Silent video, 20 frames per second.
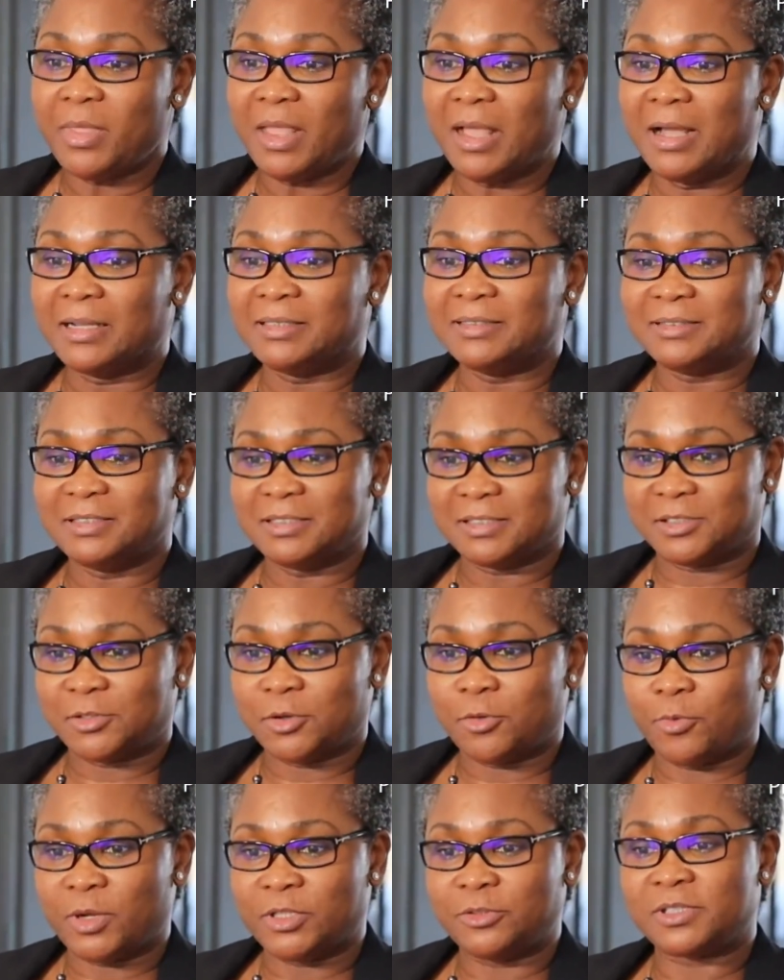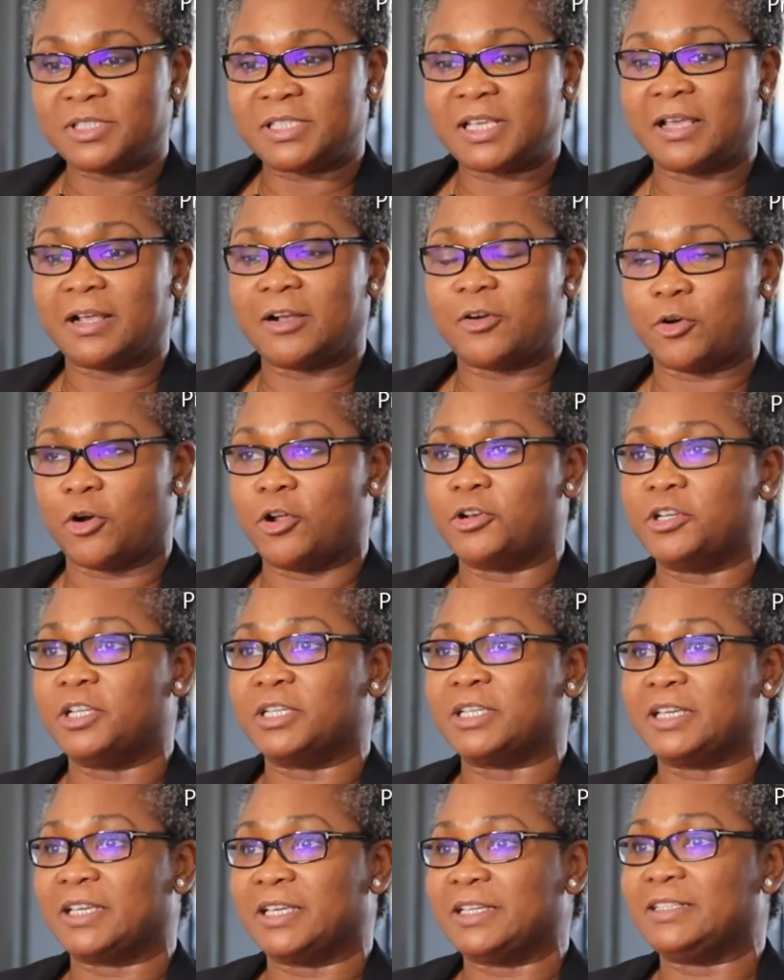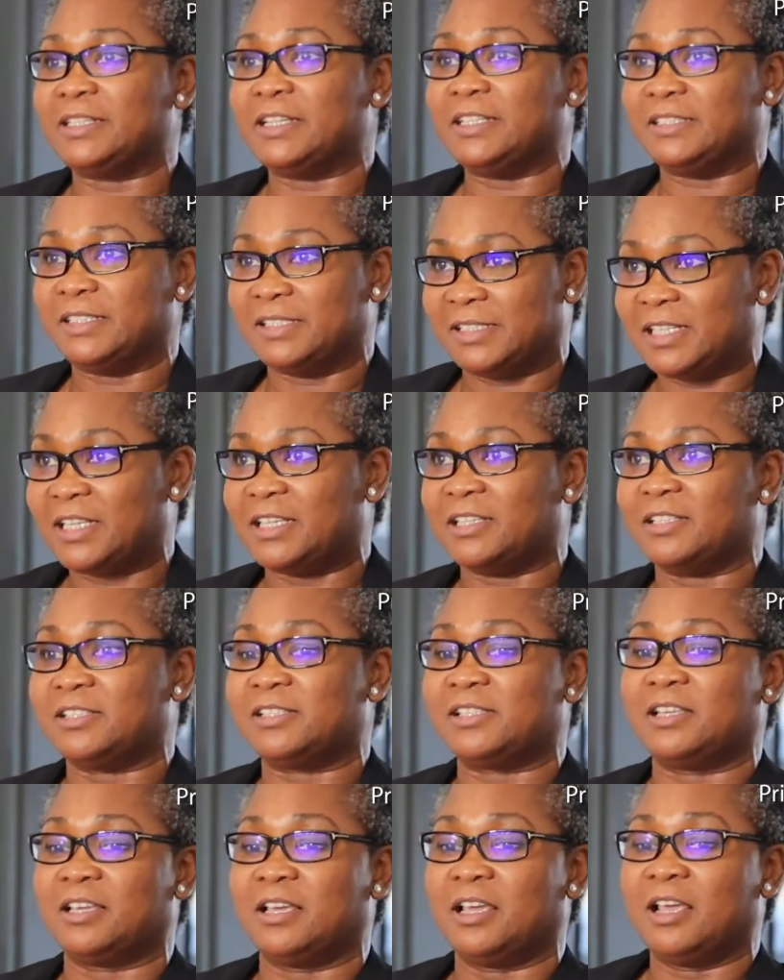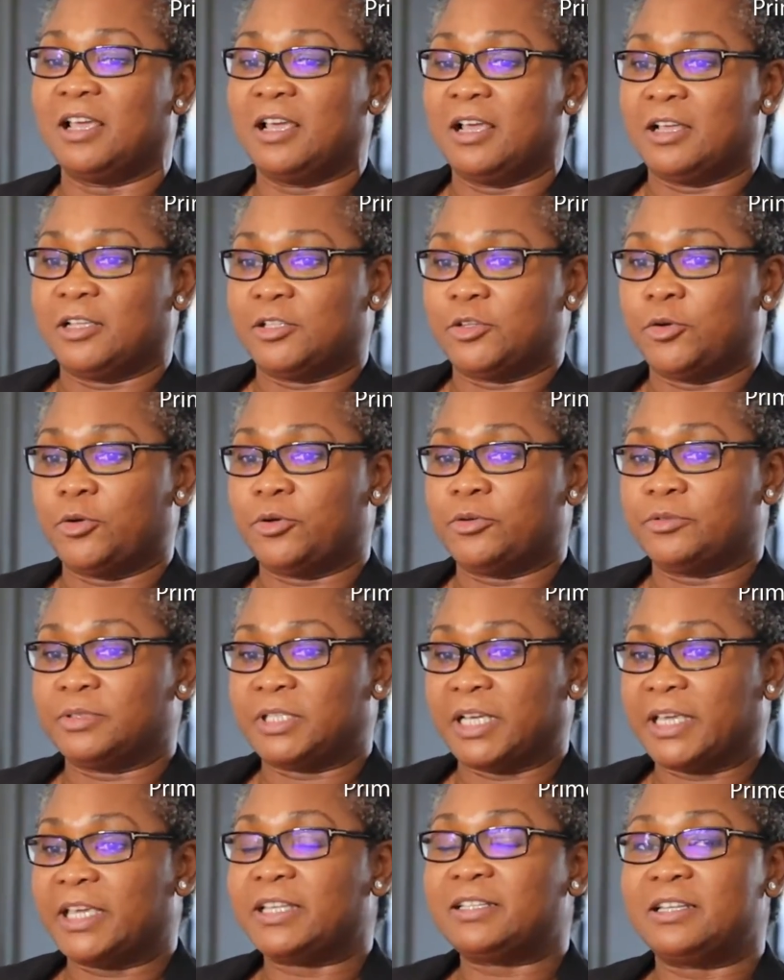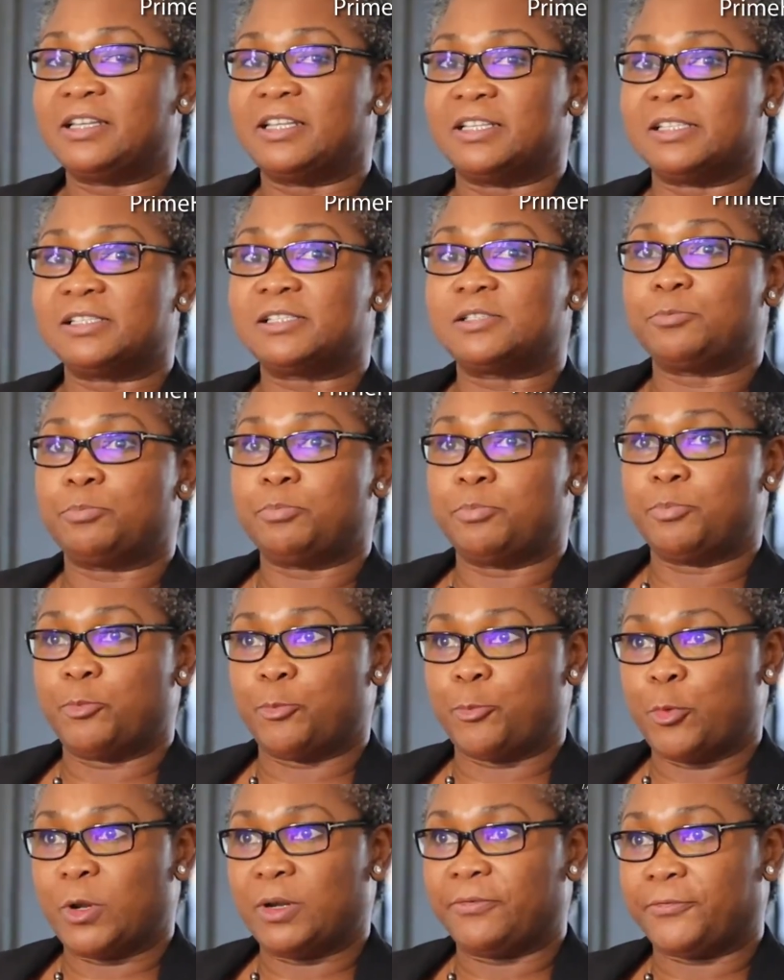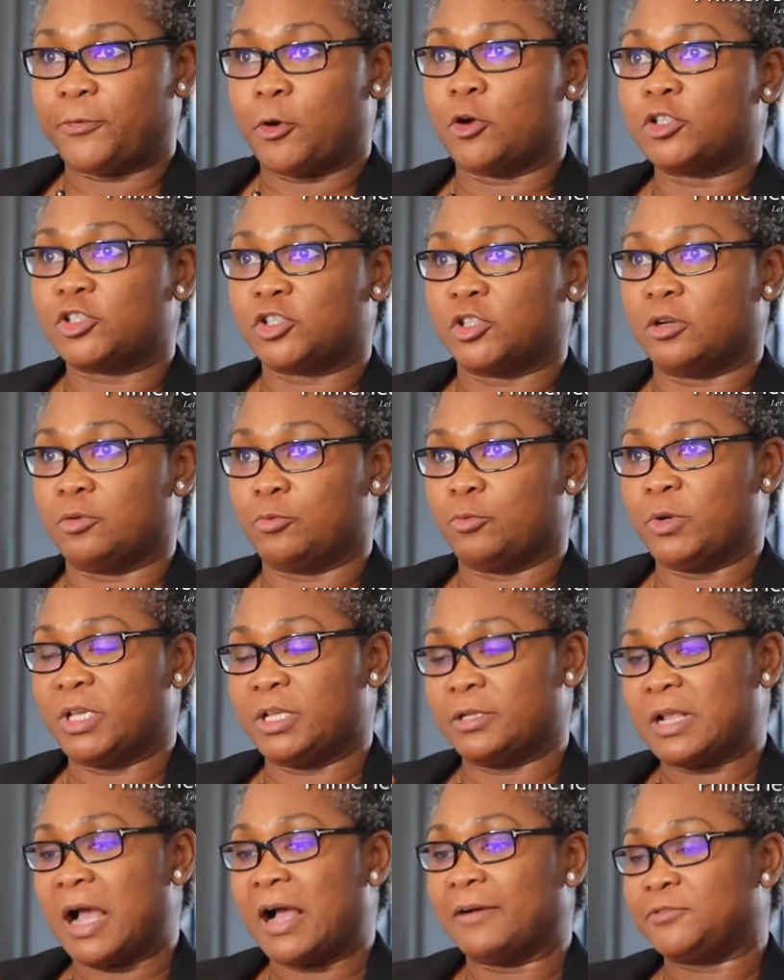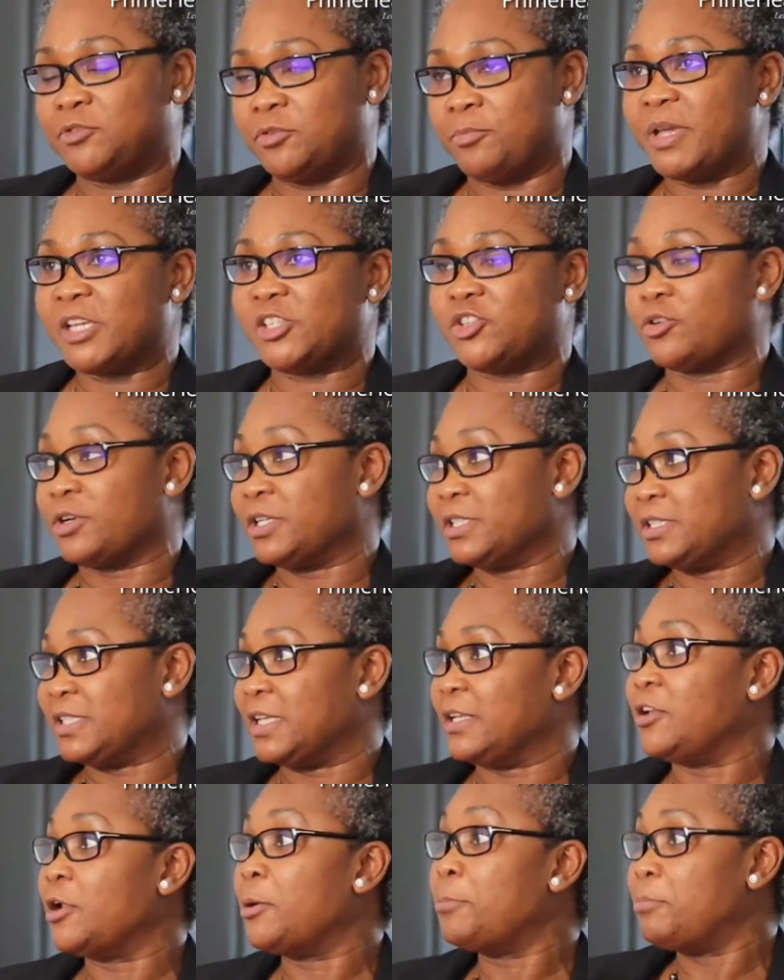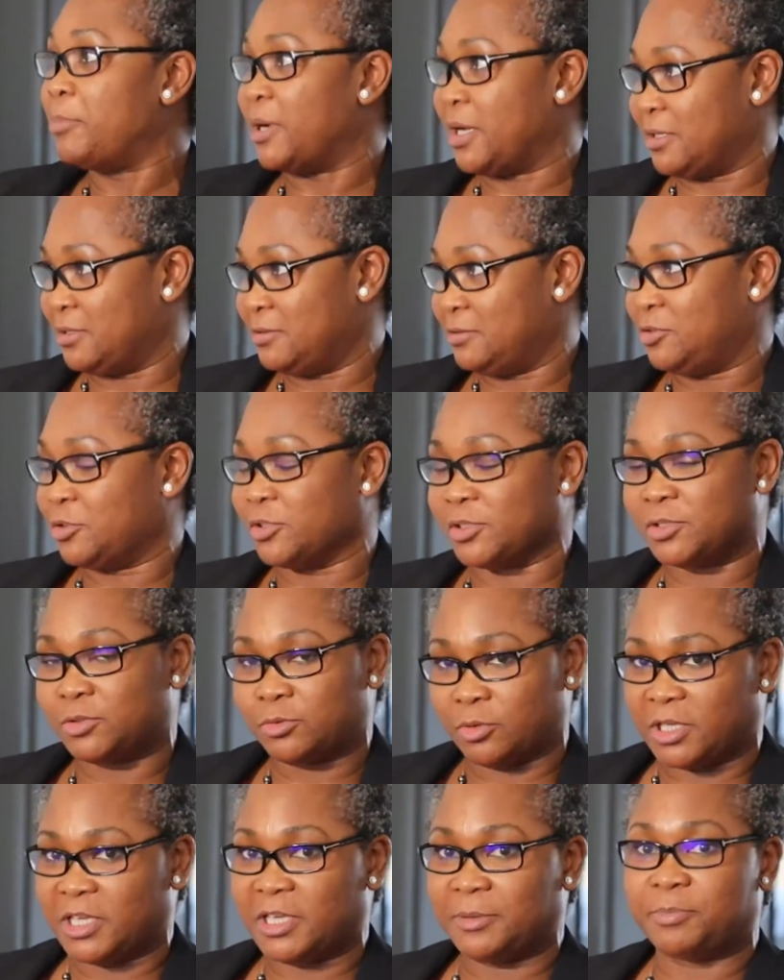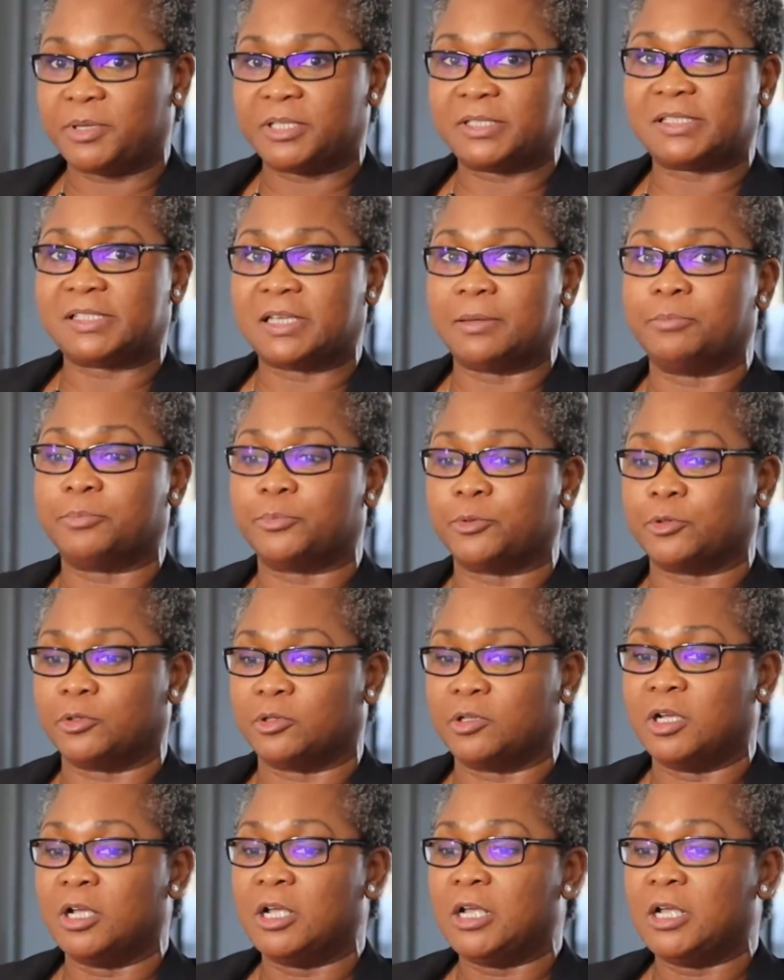And so when you say chronic kidney disease, so the kidneys will function, we have to measure it in number just to keep it simple.